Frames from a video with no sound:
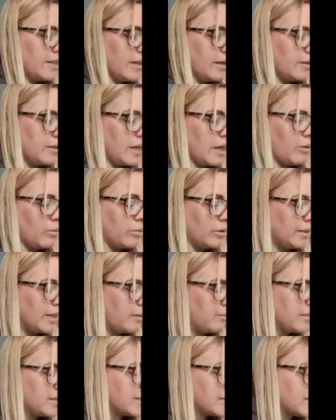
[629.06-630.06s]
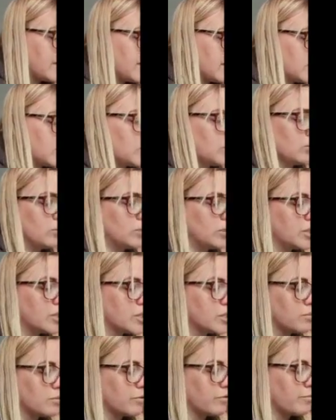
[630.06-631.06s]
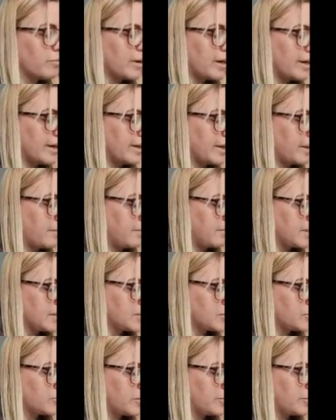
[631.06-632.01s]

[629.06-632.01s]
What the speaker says: now let me start showing you some of my mystery